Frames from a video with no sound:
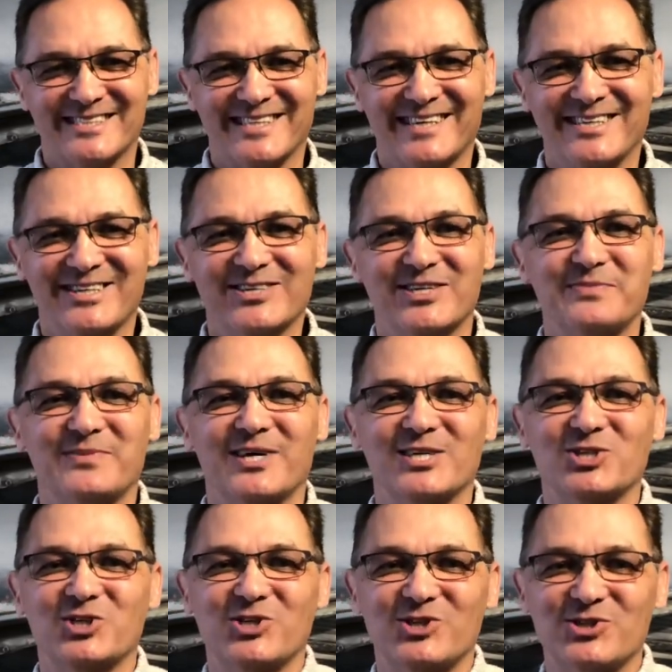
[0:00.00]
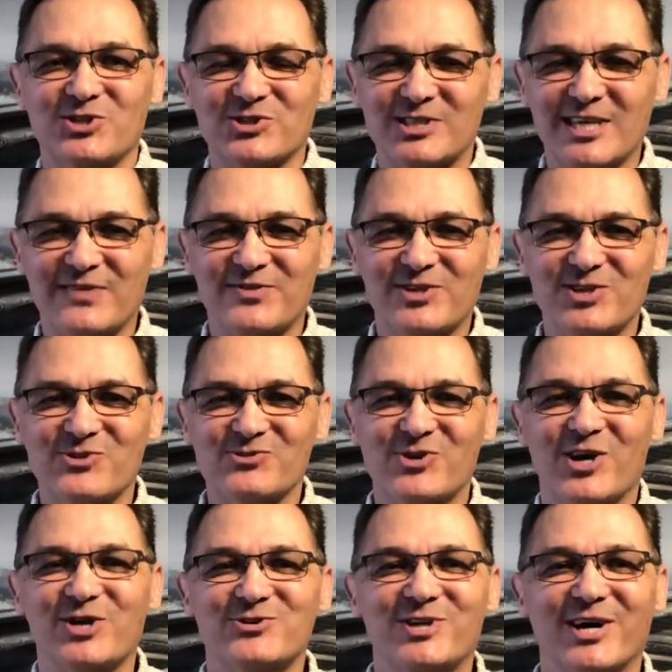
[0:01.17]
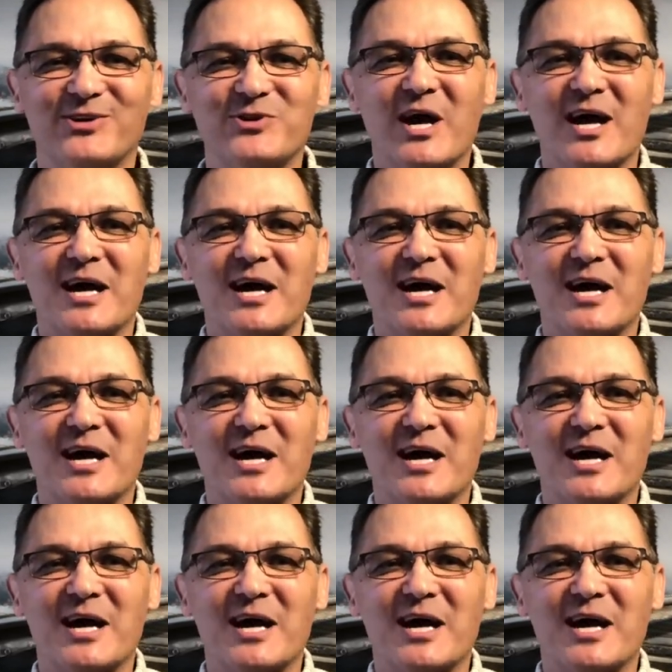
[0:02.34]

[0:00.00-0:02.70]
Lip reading: and here on my shirt, you see the new logo